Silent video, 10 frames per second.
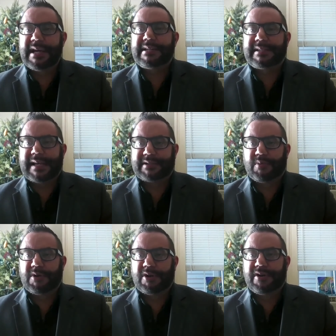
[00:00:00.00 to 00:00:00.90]
sex
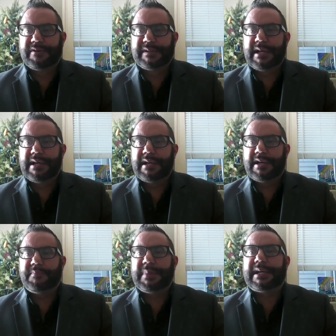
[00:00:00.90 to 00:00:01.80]
workers
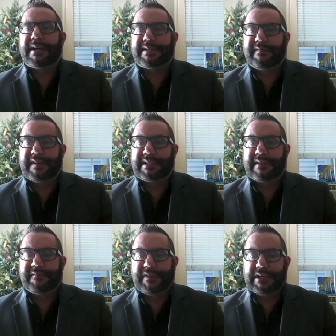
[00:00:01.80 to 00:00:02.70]
because of this
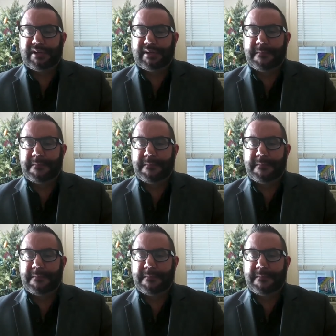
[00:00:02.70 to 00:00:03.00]
conflation.